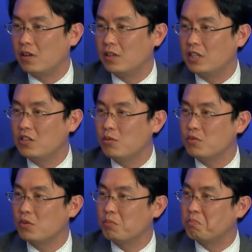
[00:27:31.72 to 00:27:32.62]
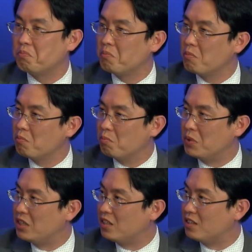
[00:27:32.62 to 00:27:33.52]
In terms of
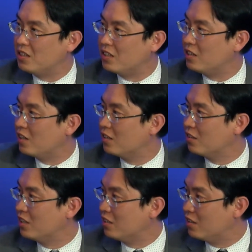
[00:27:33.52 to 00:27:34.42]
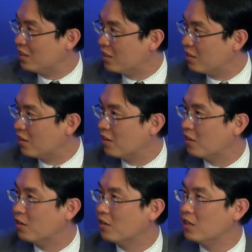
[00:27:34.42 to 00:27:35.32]
BTT and
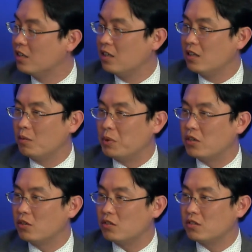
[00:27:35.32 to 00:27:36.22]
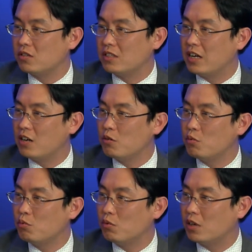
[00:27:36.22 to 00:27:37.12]
DT, because
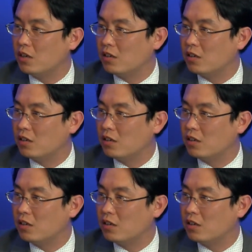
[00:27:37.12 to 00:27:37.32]
now